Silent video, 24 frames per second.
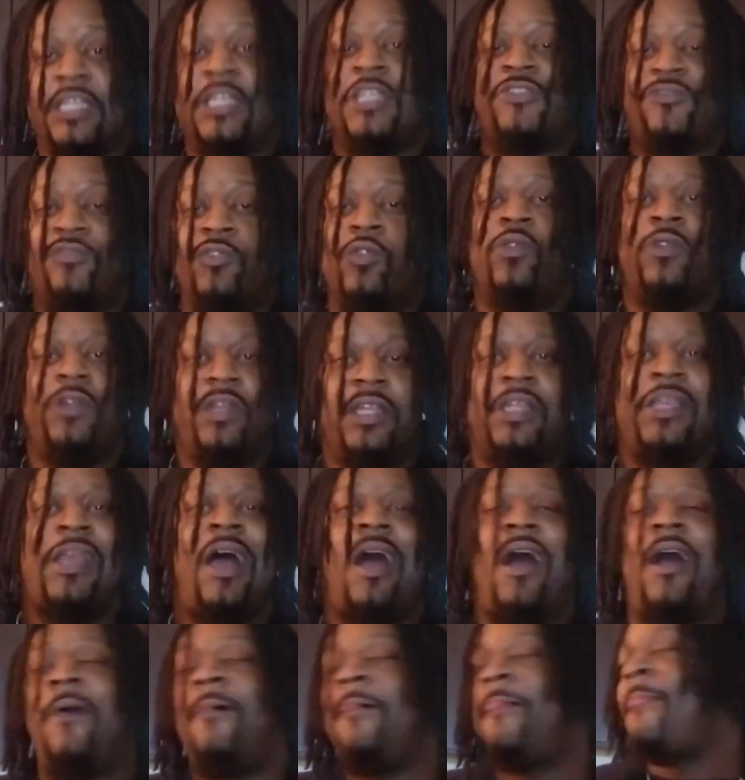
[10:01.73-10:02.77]
is rooted in
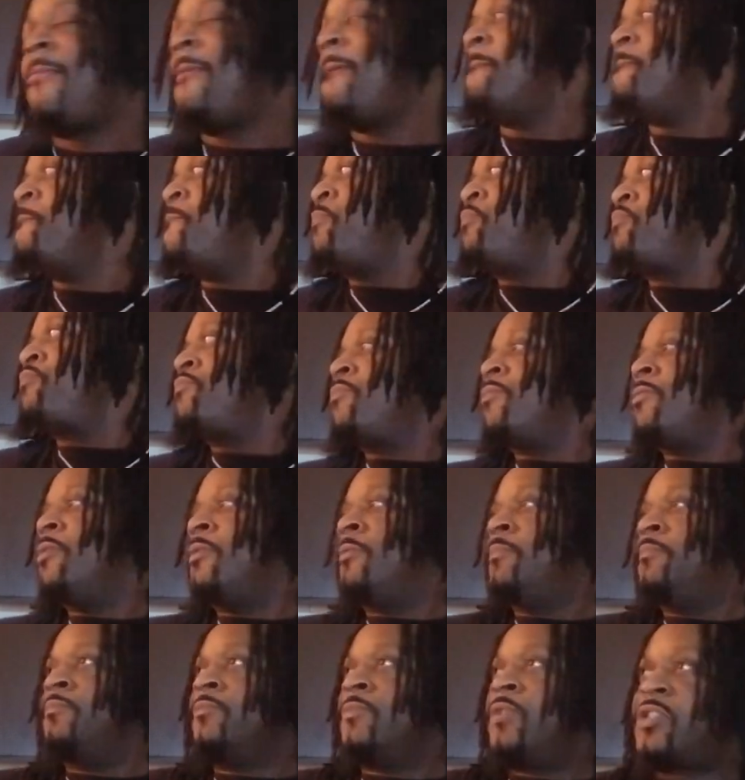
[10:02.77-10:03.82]
y'all.
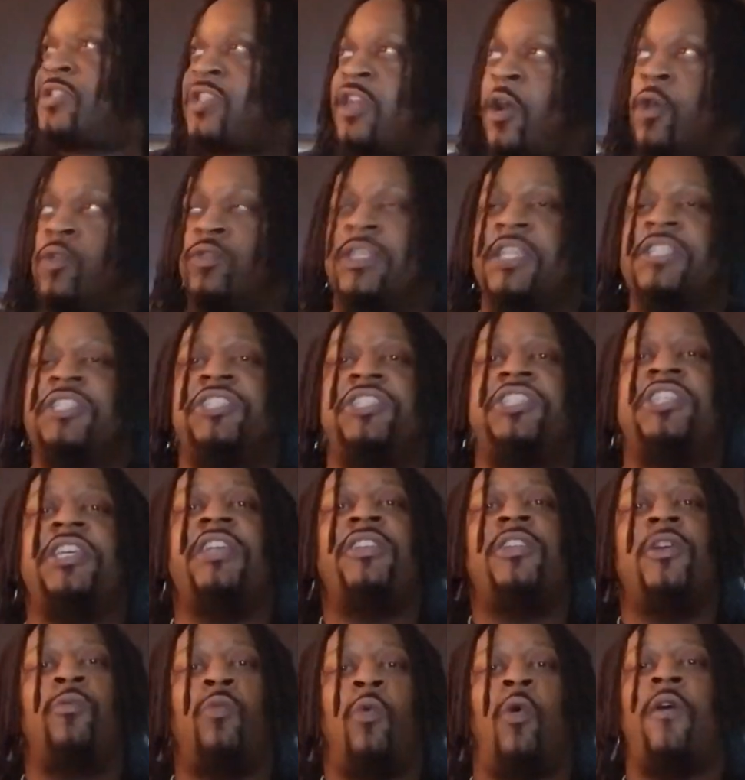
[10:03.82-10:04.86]
So this
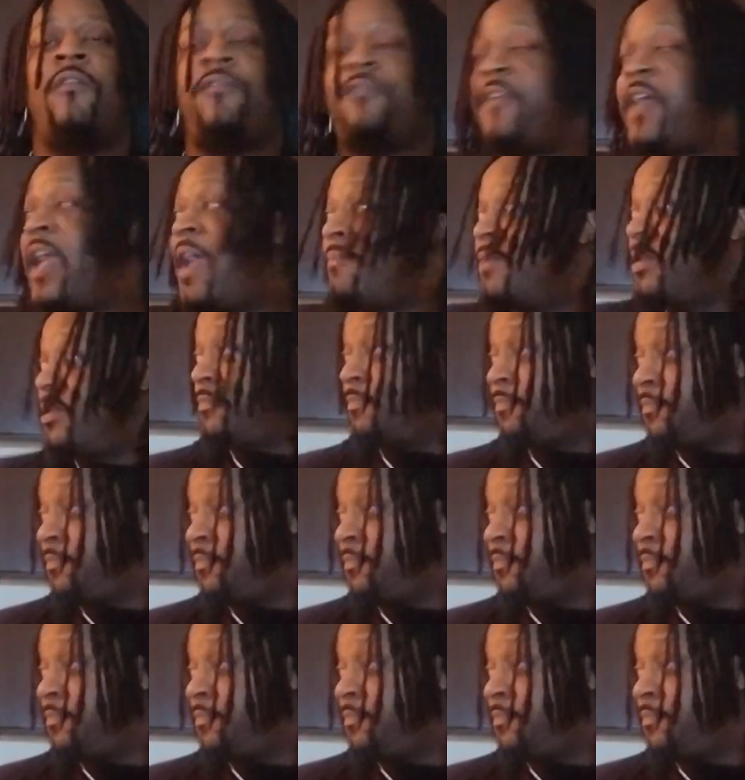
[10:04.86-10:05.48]
gender war, family,